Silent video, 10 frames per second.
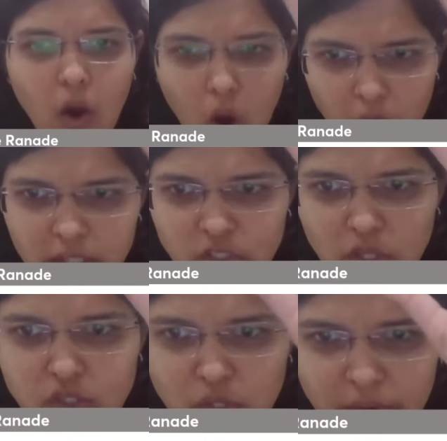August
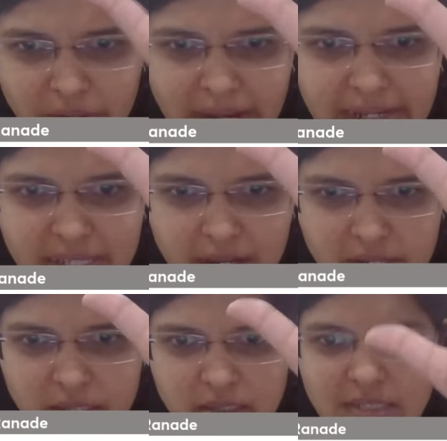also they were net
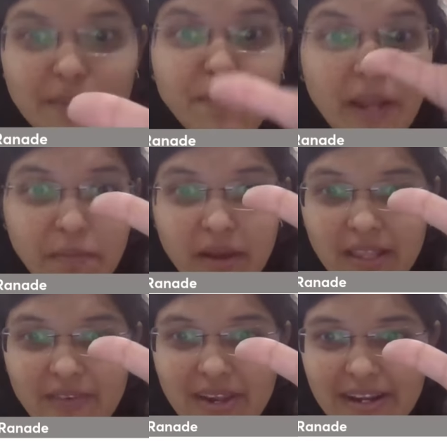sellers. September
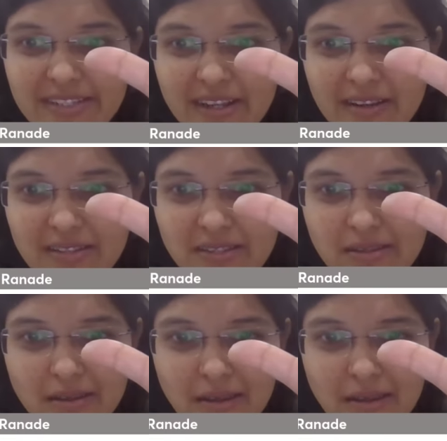they were net sellers.